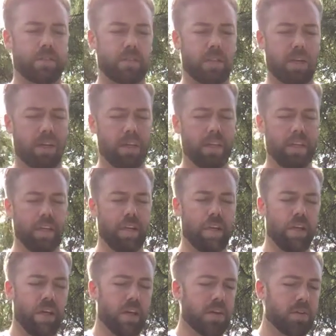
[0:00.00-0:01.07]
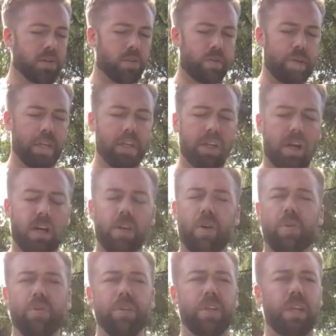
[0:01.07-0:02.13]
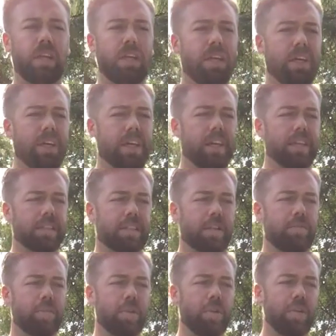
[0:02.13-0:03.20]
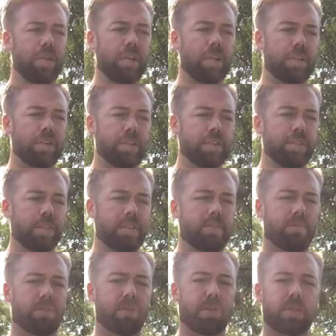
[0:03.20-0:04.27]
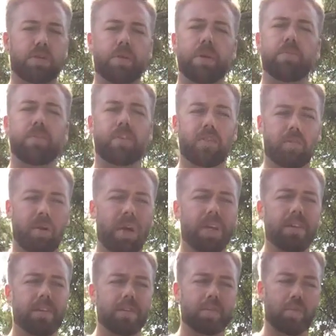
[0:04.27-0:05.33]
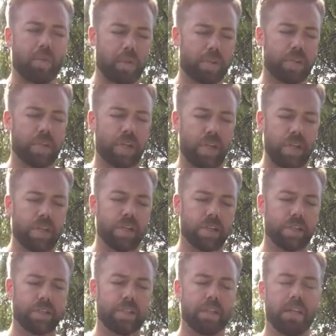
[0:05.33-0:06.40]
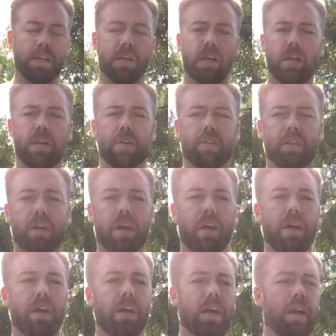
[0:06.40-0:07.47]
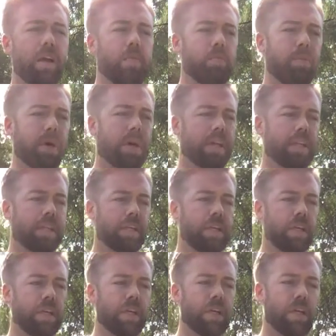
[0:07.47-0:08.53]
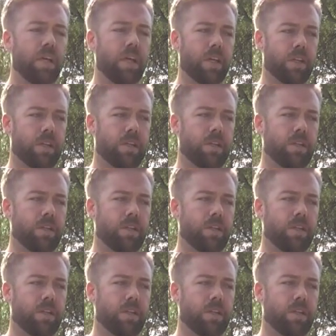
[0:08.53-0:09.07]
Okay. And three, not only is community nursing for the treatment of patients, which it is, okay, but it